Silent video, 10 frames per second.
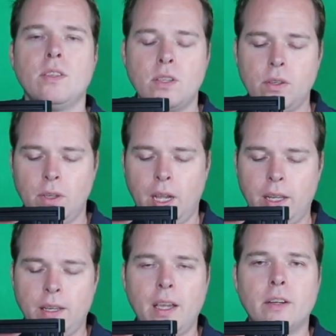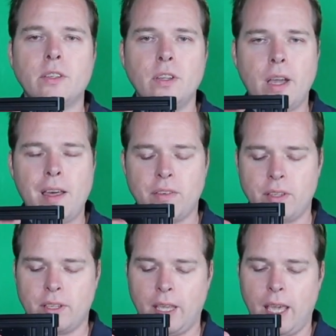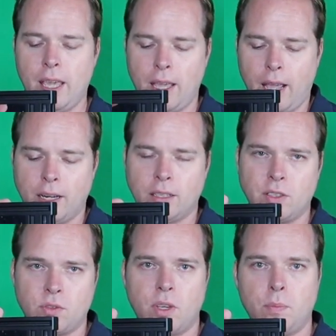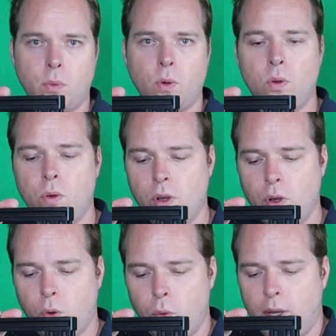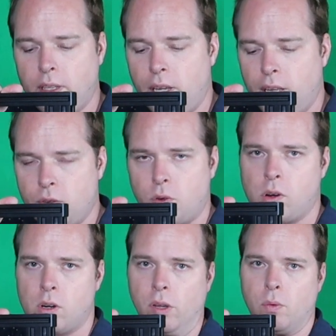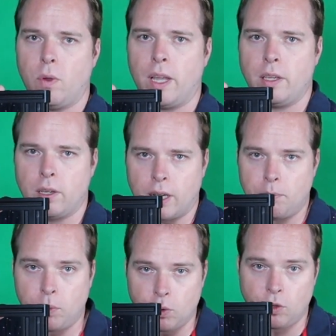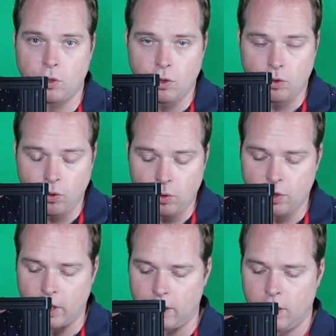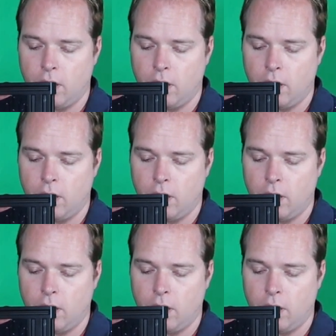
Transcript: So, and there you have it, a Ender three Pro with a drawer where you can put your tools in.